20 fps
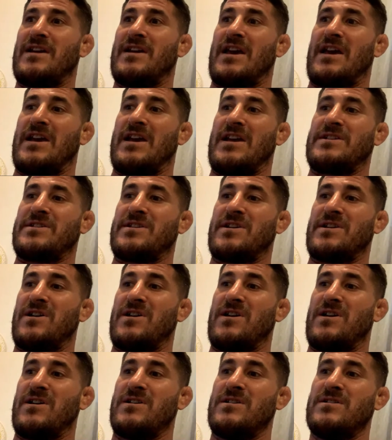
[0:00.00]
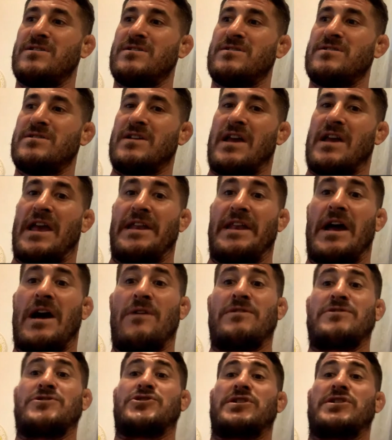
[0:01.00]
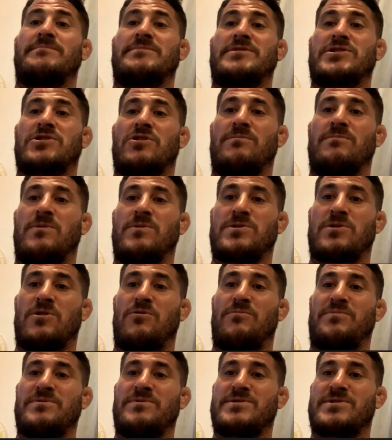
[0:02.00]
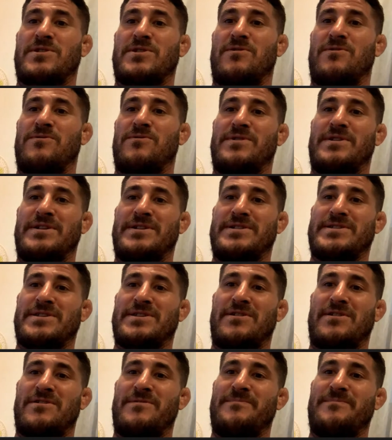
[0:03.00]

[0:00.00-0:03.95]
And now the gym is almost open. So it's